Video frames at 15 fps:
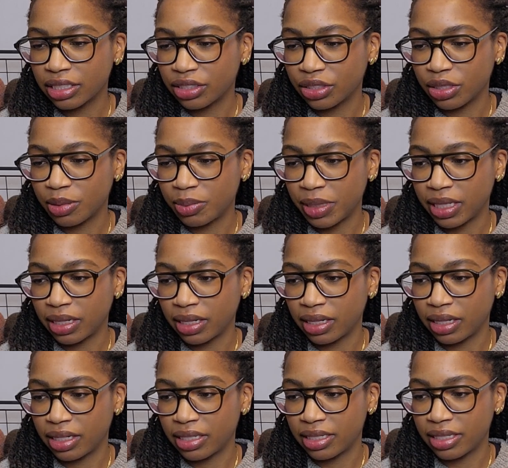just
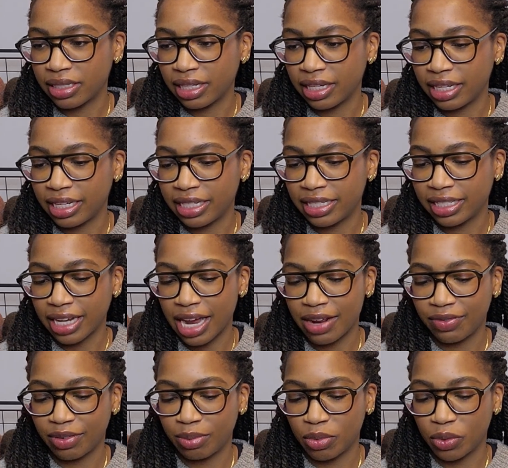because it is kind
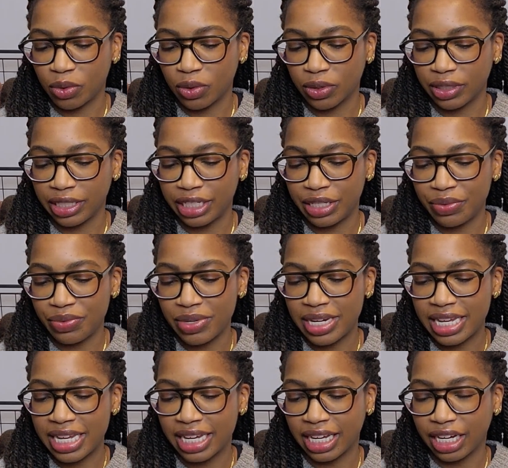of a more unique